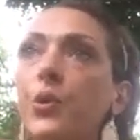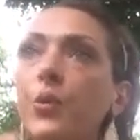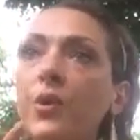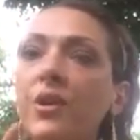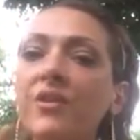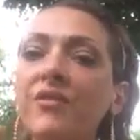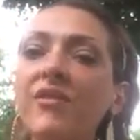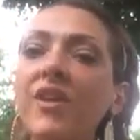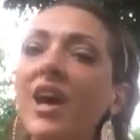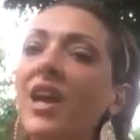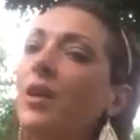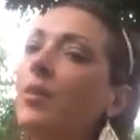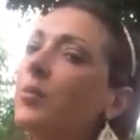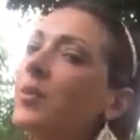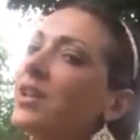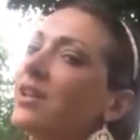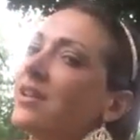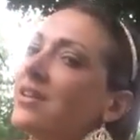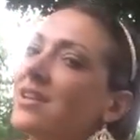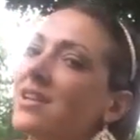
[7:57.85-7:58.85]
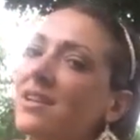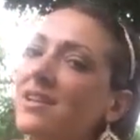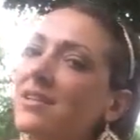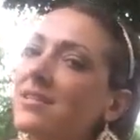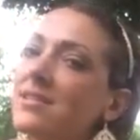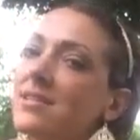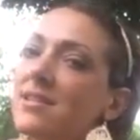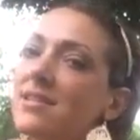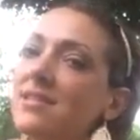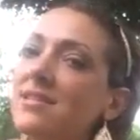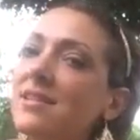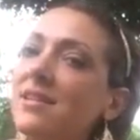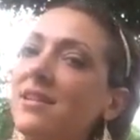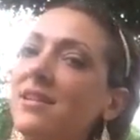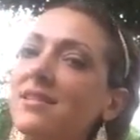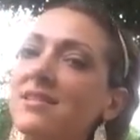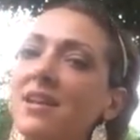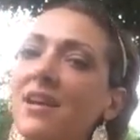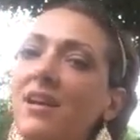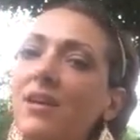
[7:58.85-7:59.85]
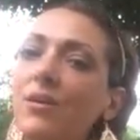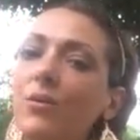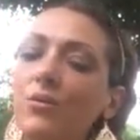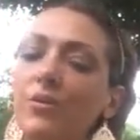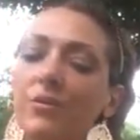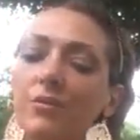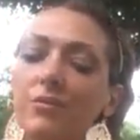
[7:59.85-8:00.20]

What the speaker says: Your environment is the sun is out.